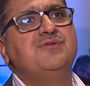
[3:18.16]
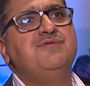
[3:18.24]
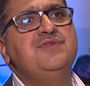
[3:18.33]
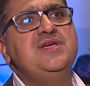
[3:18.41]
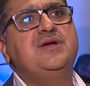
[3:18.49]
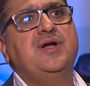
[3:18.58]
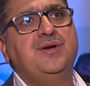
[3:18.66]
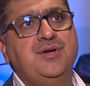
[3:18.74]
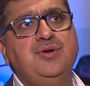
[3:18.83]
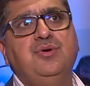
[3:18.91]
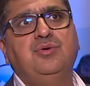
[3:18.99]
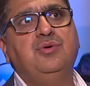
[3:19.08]
we
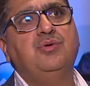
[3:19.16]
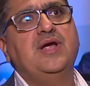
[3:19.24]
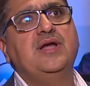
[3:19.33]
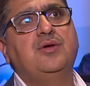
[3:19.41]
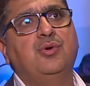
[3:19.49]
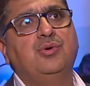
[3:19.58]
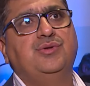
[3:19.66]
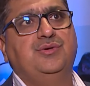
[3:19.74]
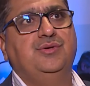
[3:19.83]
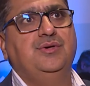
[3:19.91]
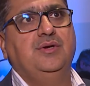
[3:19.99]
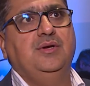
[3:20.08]
continue to look at growth
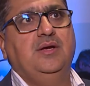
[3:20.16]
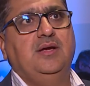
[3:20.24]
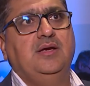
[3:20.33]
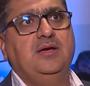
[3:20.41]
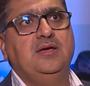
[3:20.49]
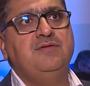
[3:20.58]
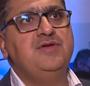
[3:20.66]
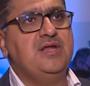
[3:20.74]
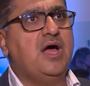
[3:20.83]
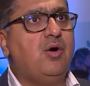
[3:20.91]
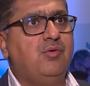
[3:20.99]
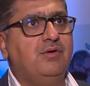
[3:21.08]
even
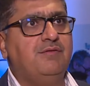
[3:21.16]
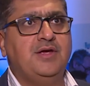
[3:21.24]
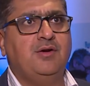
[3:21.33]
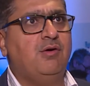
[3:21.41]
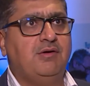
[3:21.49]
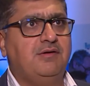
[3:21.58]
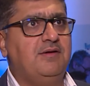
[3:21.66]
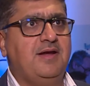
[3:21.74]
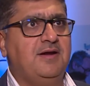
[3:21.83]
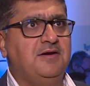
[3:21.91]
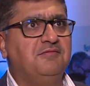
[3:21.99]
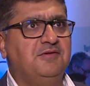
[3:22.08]
now. We are not
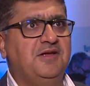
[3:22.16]
negative.